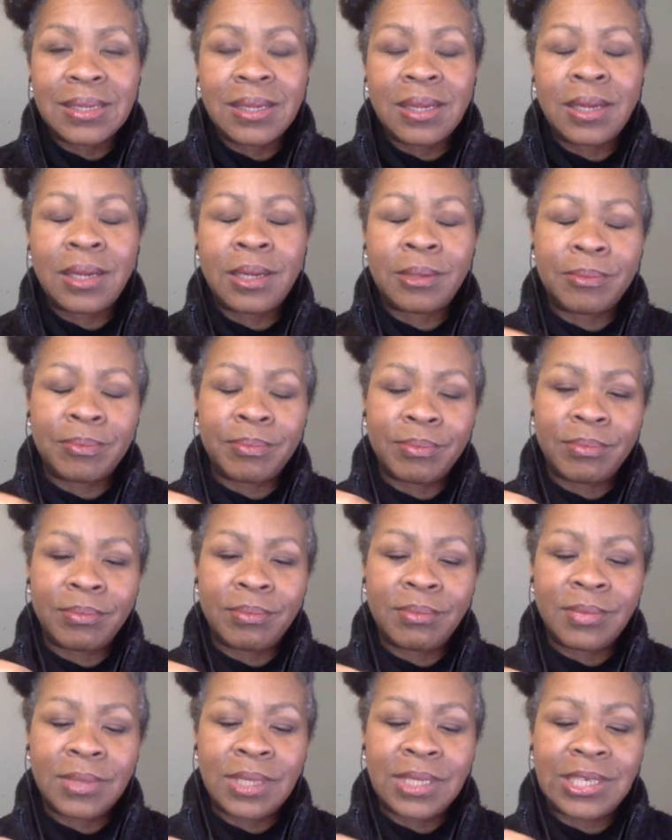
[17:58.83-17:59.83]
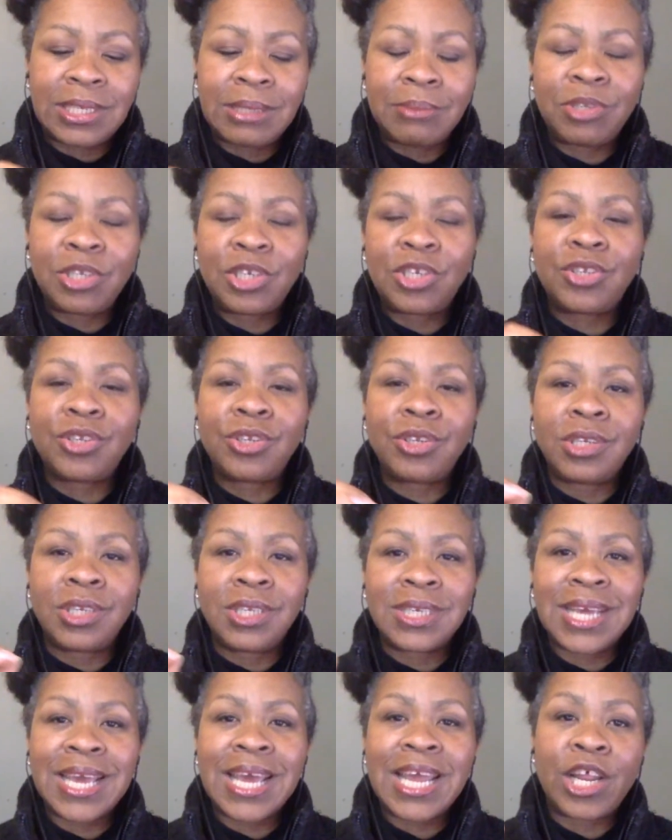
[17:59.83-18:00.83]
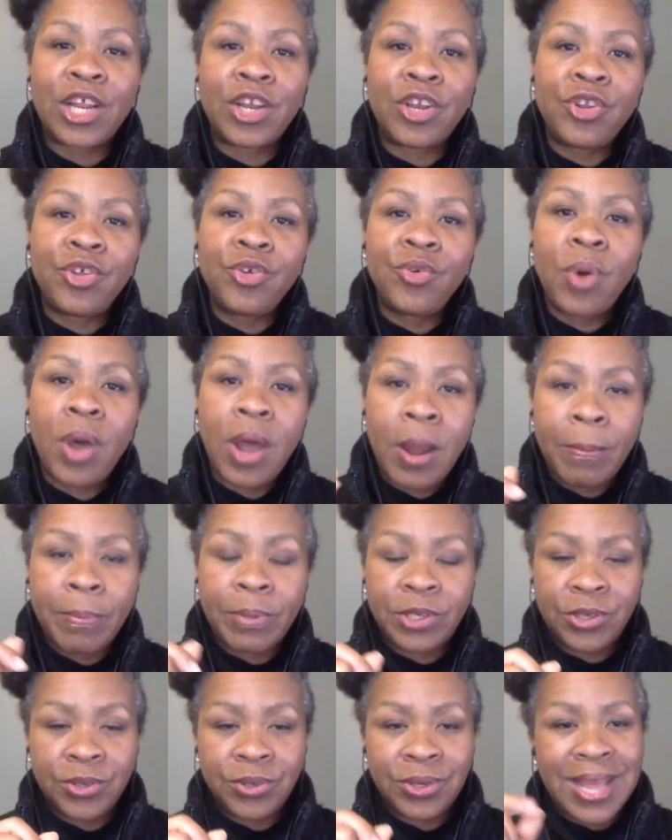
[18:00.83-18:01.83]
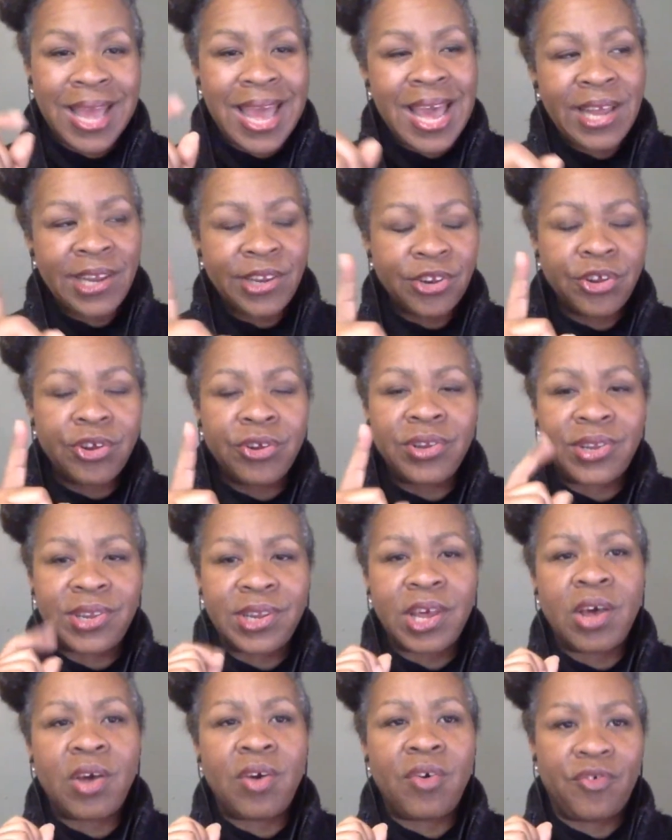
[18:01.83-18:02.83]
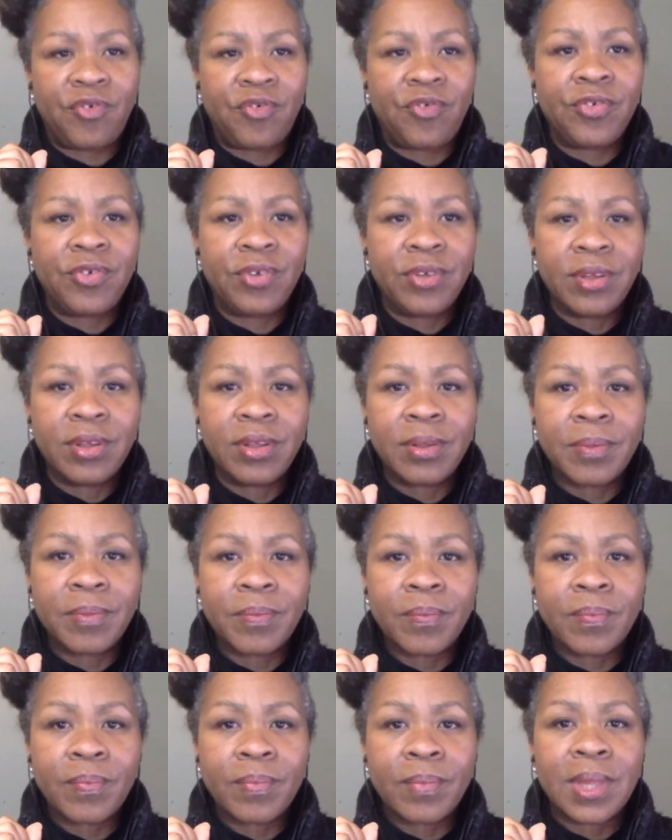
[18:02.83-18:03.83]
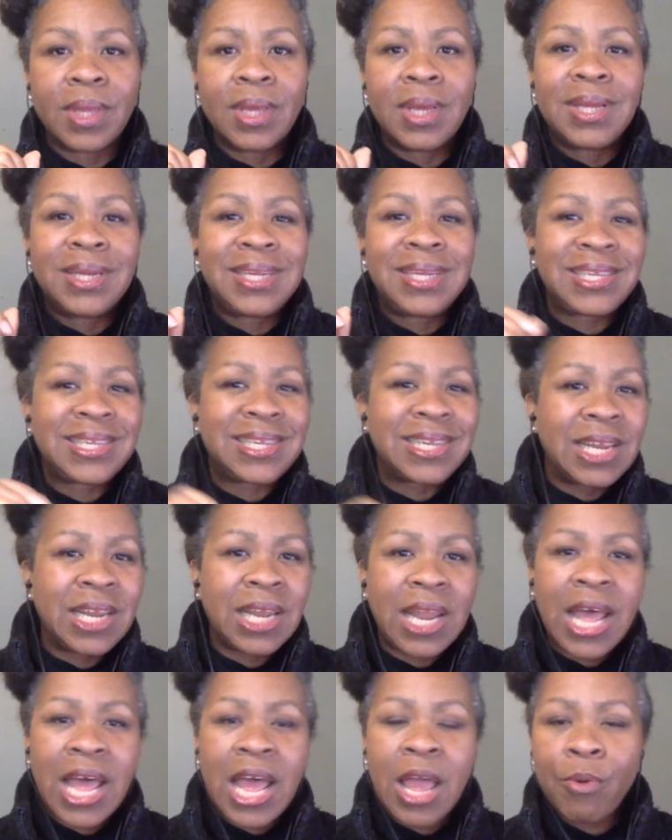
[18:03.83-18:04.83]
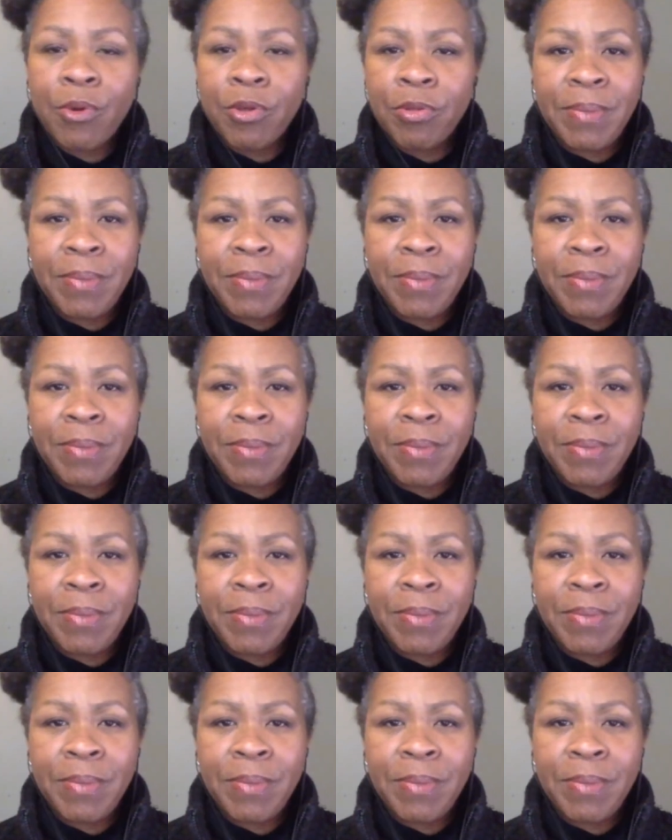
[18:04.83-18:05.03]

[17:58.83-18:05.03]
um, attempted to look at a new opportunity, ask yourself, does it align with